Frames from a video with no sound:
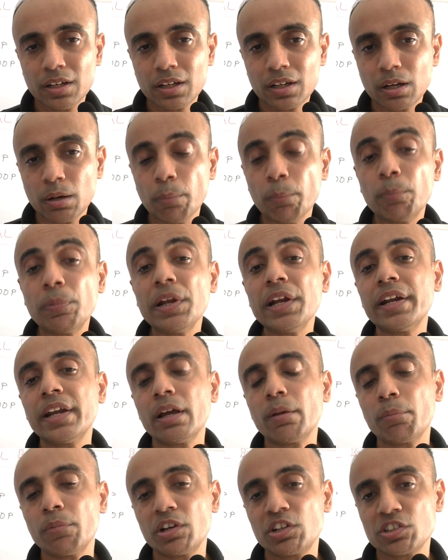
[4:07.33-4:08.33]

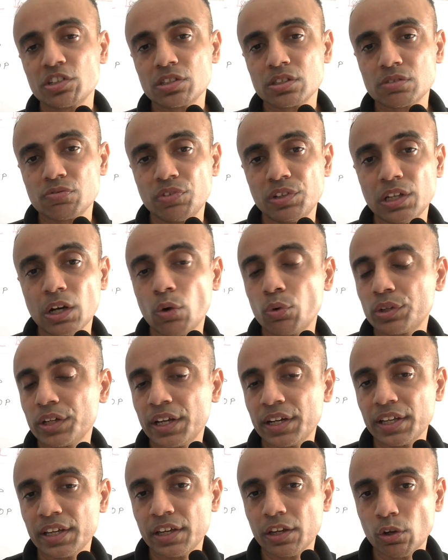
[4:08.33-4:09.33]
completing missions without
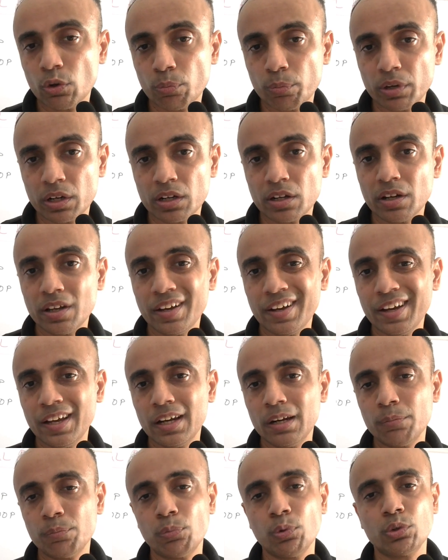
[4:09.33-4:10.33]
any human
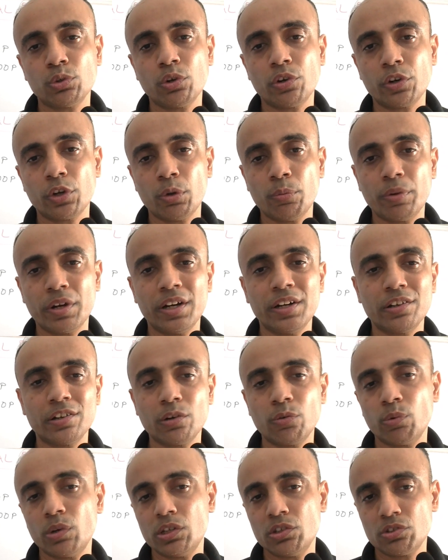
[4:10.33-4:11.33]
input or human
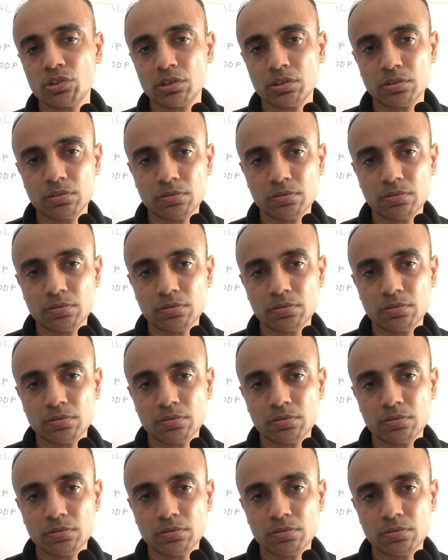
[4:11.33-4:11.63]
intervention.